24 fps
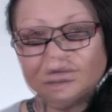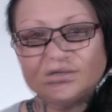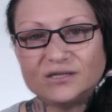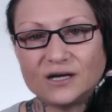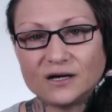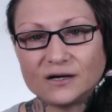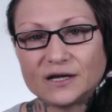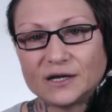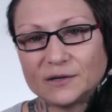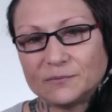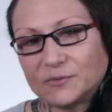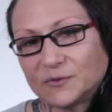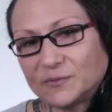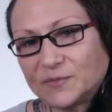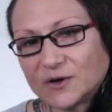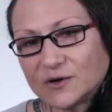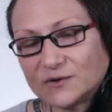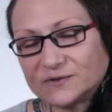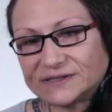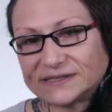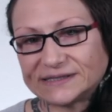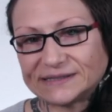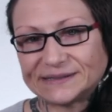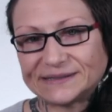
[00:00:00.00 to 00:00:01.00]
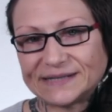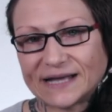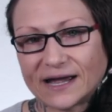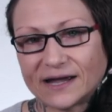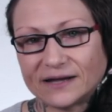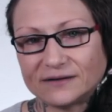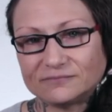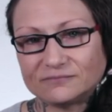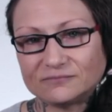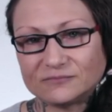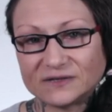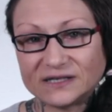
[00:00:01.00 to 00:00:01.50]
Duncan proposes
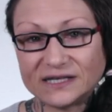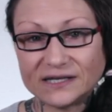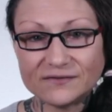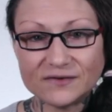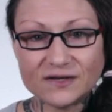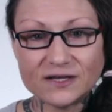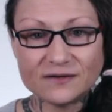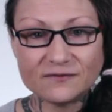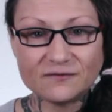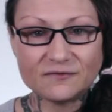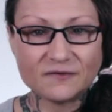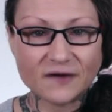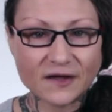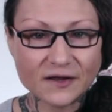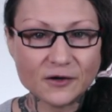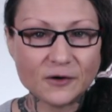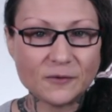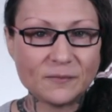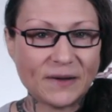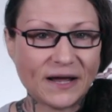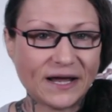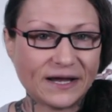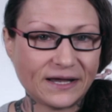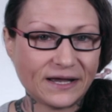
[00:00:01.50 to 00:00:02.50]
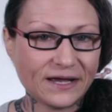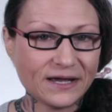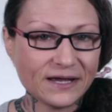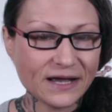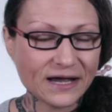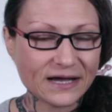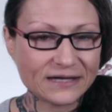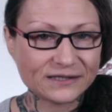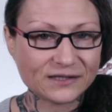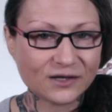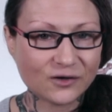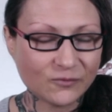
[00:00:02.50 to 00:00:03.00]
that, given feather pecking
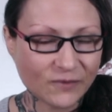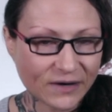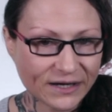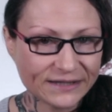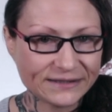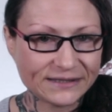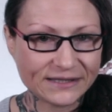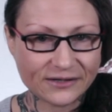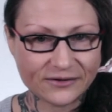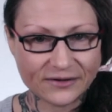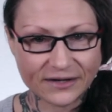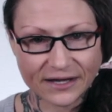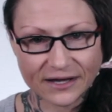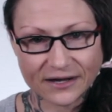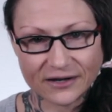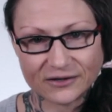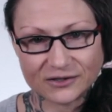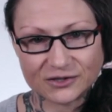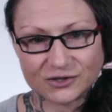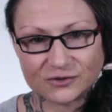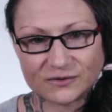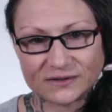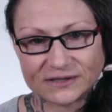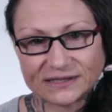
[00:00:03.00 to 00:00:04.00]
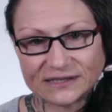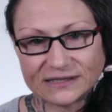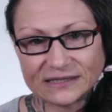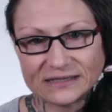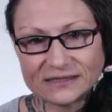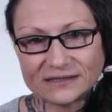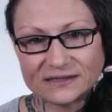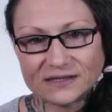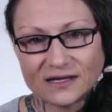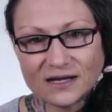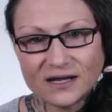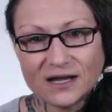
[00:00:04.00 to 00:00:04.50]
has hereditary
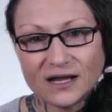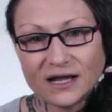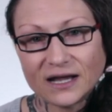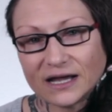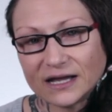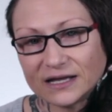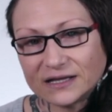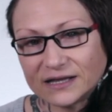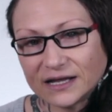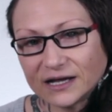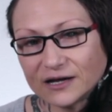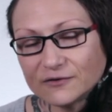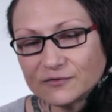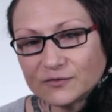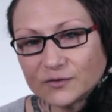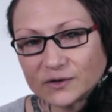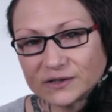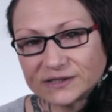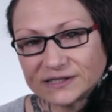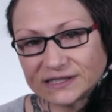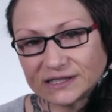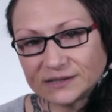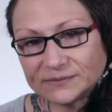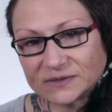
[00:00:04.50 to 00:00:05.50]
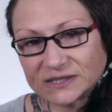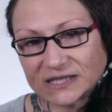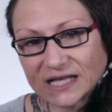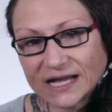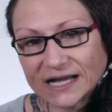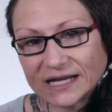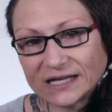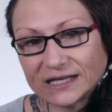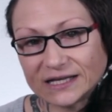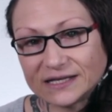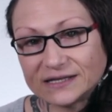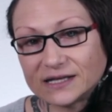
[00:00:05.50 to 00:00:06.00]
characteristics, it therefore seems
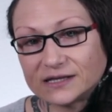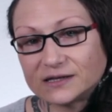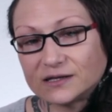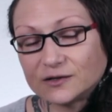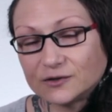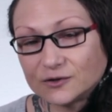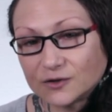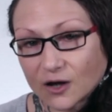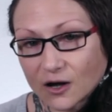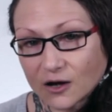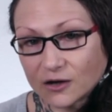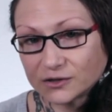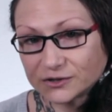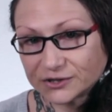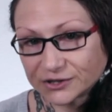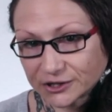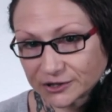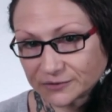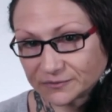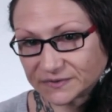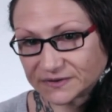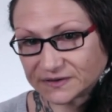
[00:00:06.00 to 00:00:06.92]
likely that the long-term